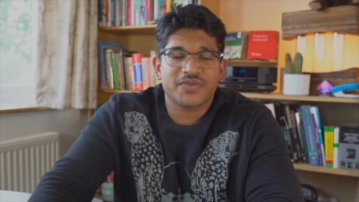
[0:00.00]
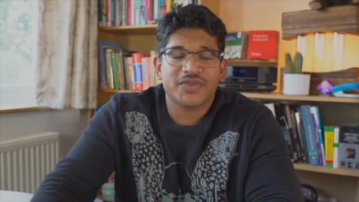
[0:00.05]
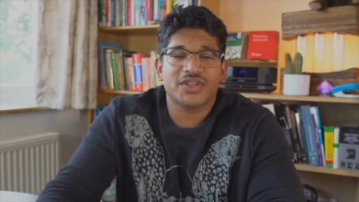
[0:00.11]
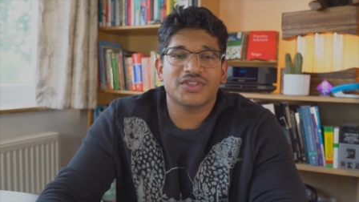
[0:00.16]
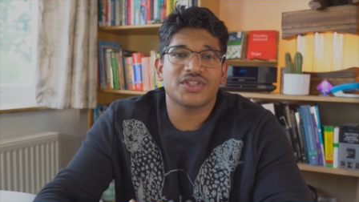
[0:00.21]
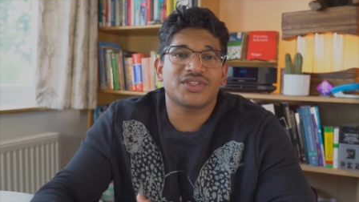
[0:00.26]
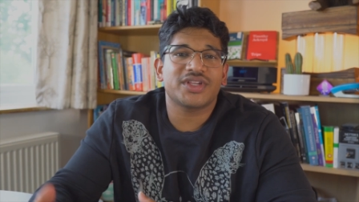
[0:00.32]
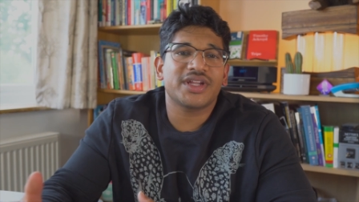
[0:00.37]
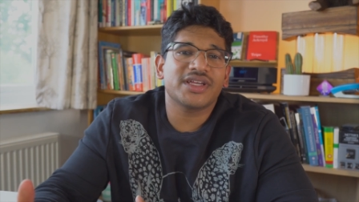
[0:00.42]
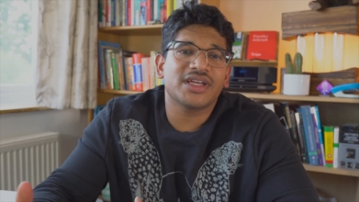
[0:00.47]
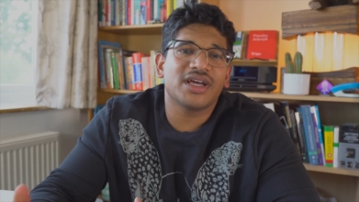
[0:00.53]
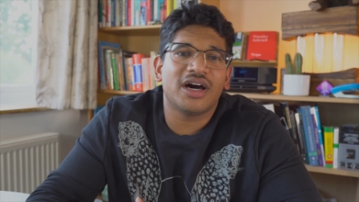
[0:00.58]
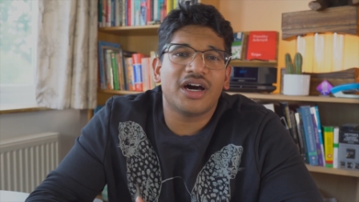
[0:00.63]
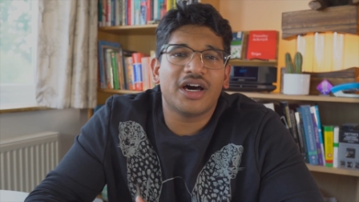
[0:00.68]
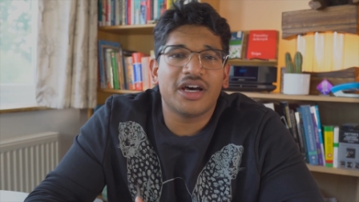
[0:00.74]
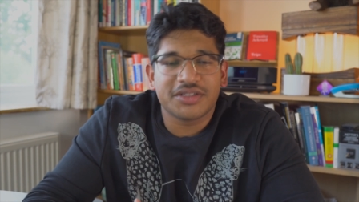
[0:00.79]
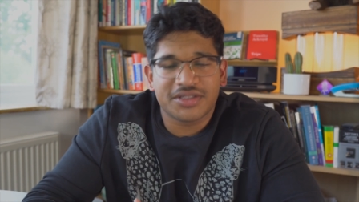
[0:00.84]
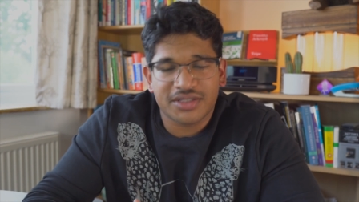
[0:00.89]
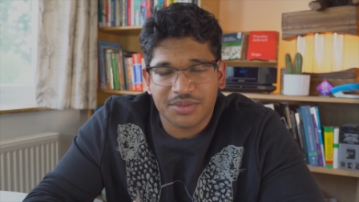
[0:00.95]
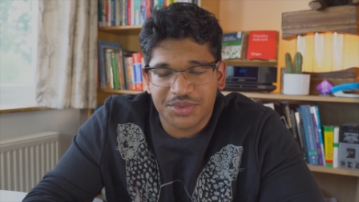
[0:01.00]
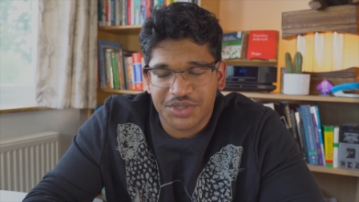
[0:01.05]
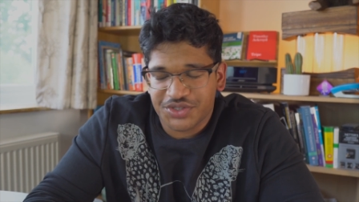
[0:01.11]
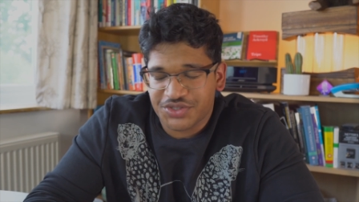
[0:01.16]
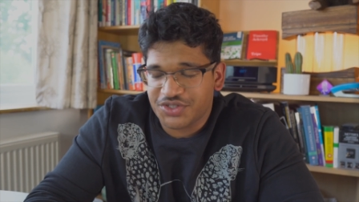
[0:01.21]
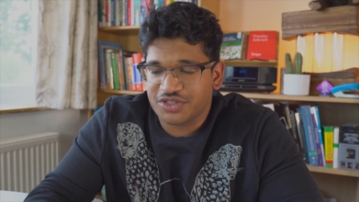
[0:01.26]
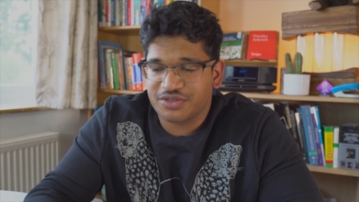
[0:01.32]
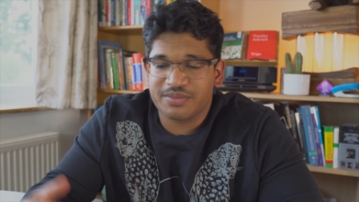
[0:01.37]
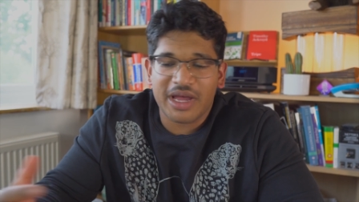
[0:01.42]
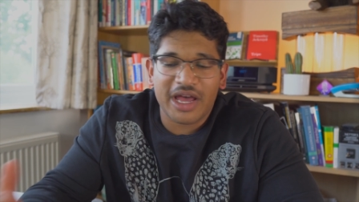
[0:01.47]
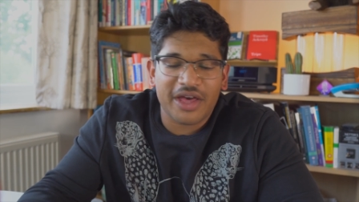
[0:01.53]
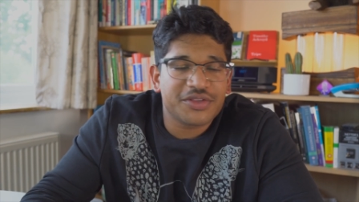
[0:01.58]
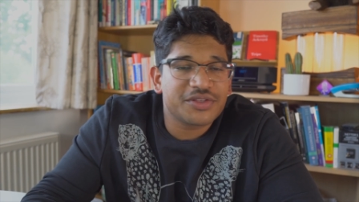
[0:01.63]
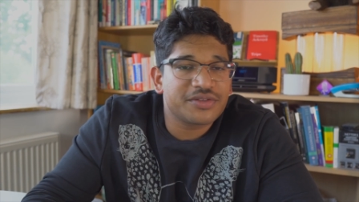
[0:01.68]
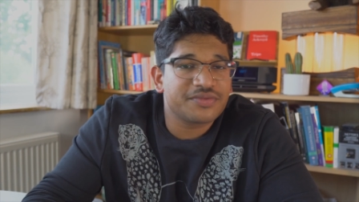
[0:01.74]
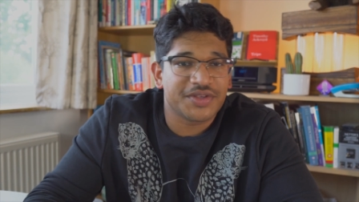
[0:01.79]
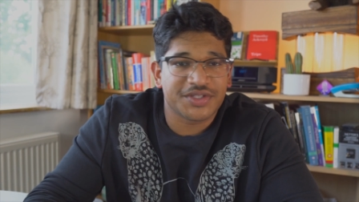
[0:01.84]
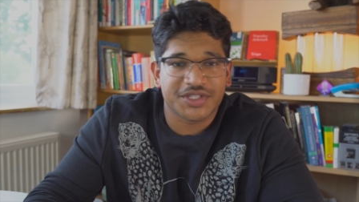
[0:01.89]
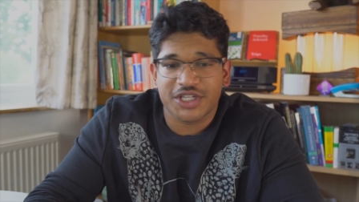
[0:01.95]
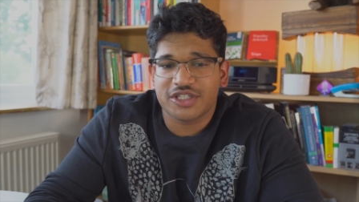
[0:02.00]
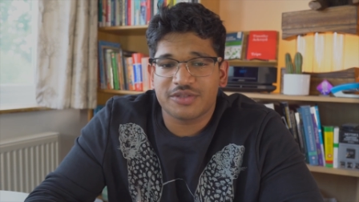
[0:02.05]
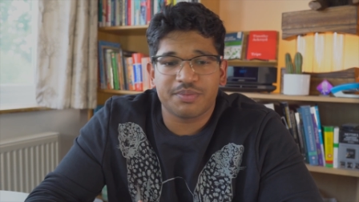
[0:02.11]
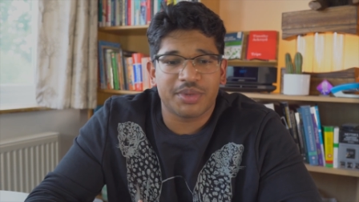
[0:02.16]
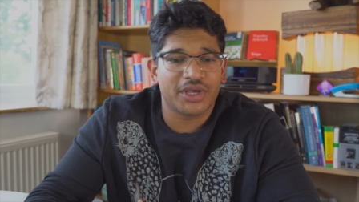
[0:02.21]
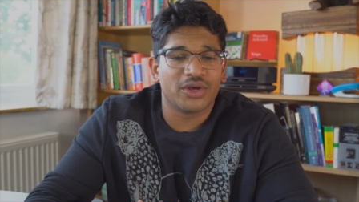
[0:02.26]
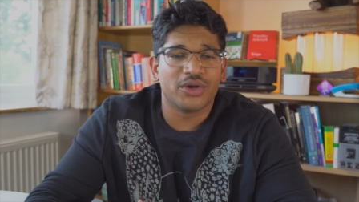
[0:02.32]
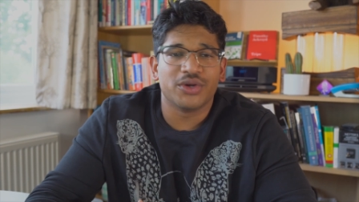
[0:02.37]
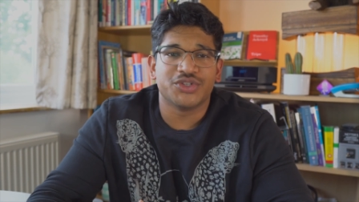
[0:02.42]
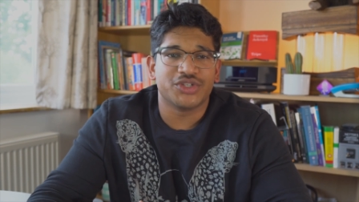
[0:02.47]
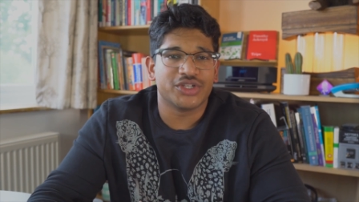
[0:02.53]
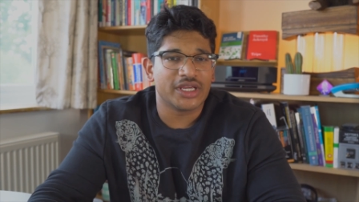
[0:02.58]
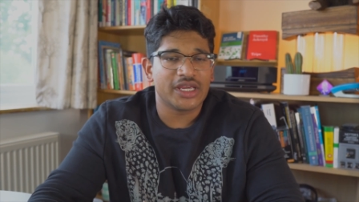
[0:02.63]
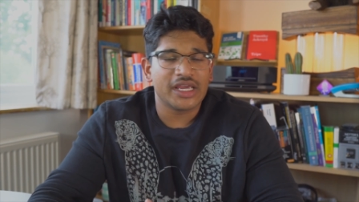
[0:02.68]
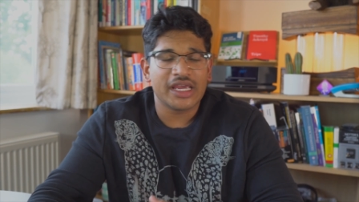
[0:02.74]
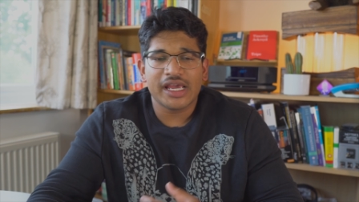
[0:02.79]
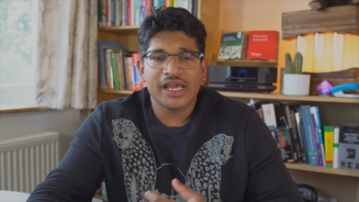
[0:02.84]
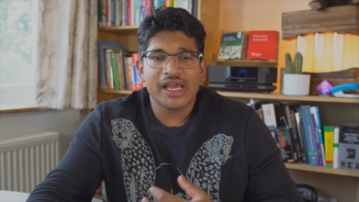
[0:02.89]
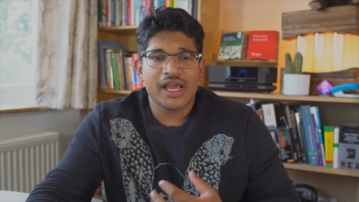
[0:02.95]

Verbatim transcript: So, studying hard subjects such as maths, physics, biology,